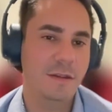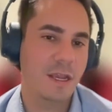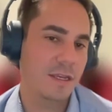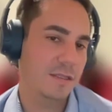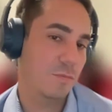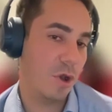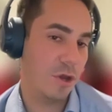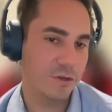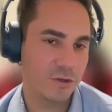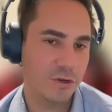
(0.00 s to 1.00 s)
I guess,
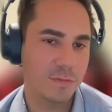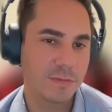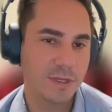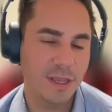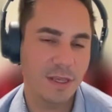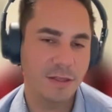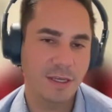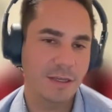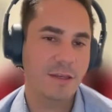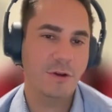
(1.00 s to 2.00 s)
modern terms, in that
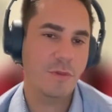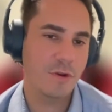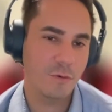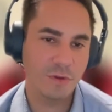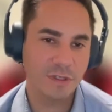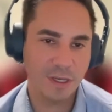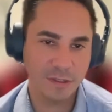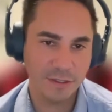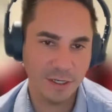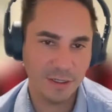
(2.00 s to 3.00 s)
like, you know, they're the ones
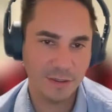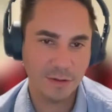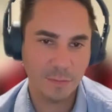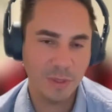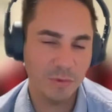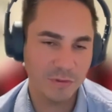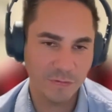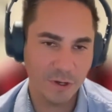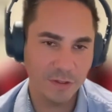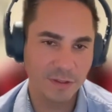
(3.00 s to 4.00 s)
custodying people's
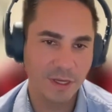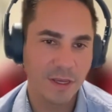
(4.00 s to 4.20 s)
funds.